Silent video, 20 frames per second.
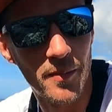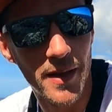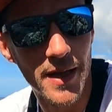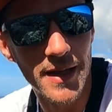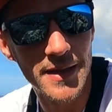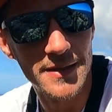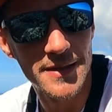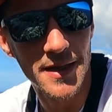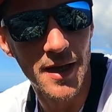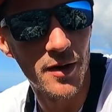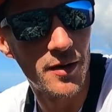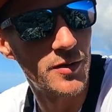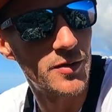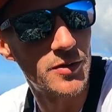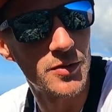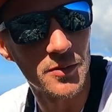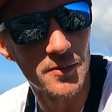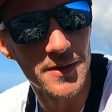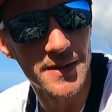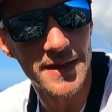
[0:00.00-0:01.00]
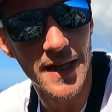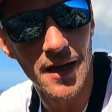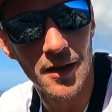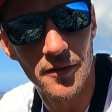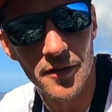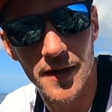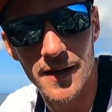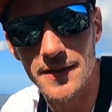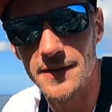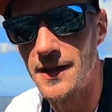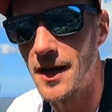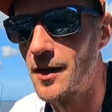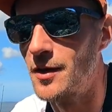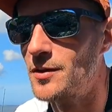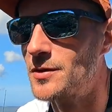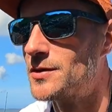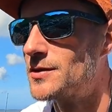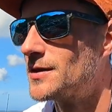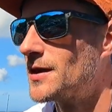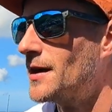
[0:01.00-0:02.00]
on the east coast, or the southeast
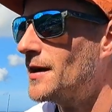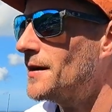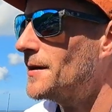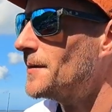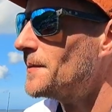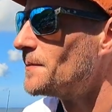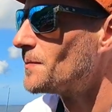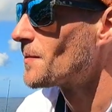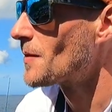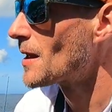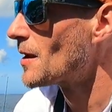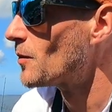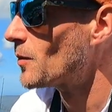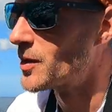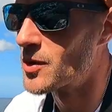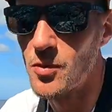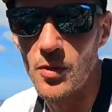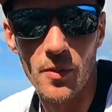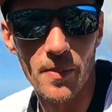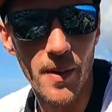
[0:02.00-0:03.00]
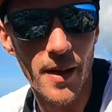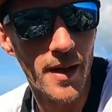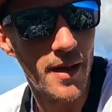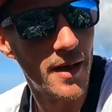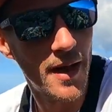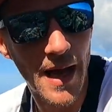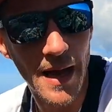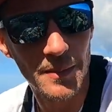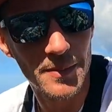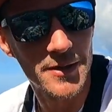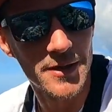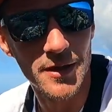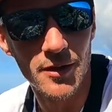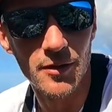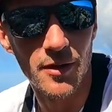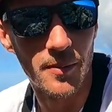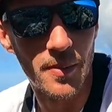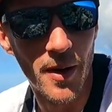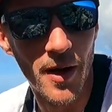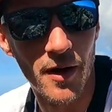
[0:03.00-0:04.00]
coast, which would be
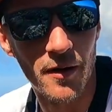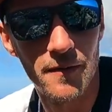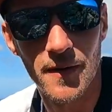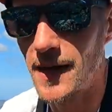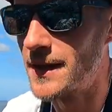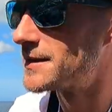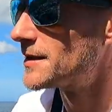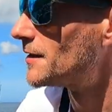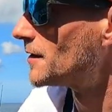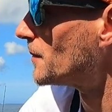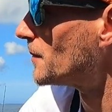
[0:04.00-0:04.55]
absolutely perfect